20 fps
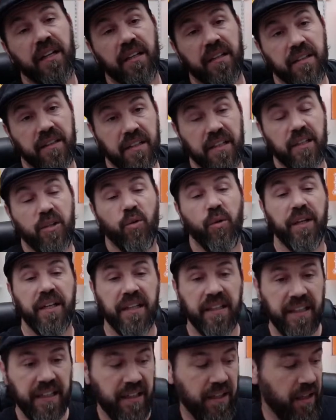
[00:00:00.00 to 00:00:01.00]
the quick
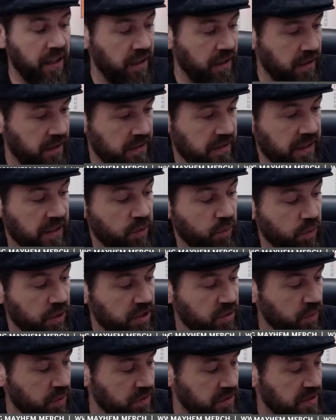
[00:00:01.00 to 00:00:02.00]
connect collets and
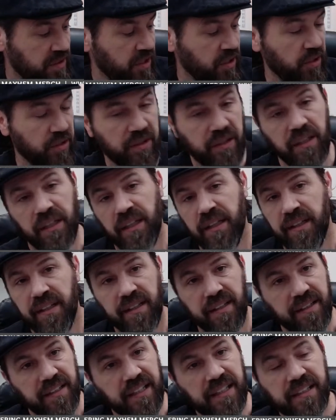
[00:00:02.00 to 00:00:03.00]
which ones don't.
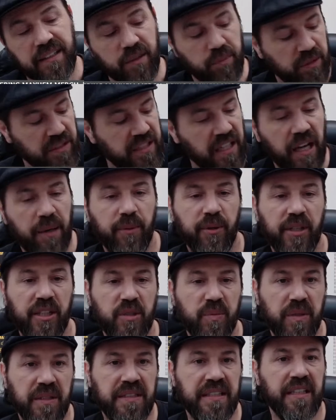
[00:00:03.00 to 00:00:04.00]
None of the Metabo
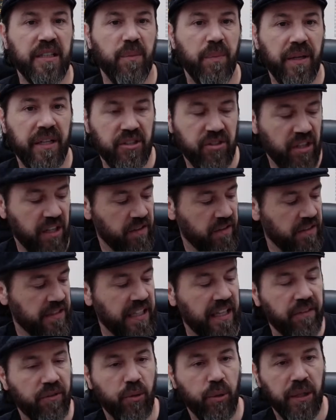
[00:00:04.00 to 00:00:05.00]
HPT impact drivers
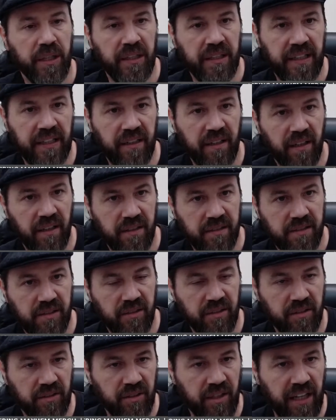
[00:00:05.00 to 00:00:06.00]
have quick connect collets.
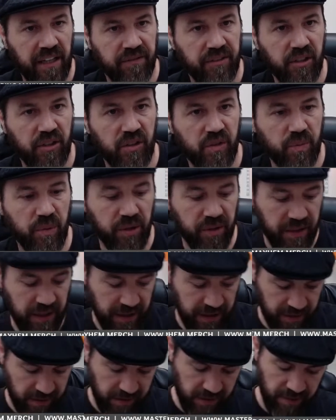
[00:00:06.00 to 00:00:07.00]
You you have to use both
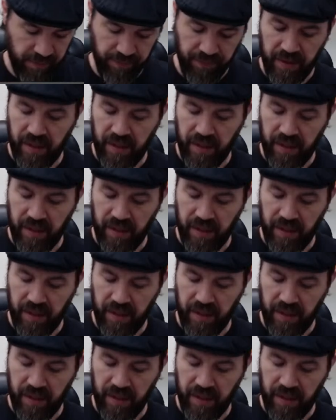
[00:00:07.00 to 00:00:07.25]
hands.